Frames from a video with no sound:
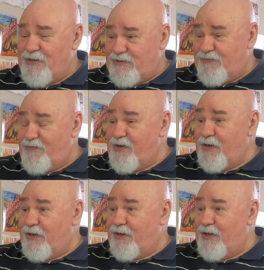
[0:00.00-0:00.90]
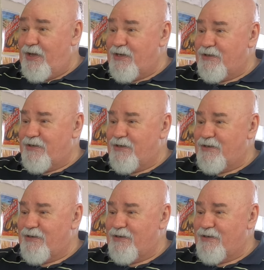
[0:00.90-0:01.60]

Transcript: It's fairly light.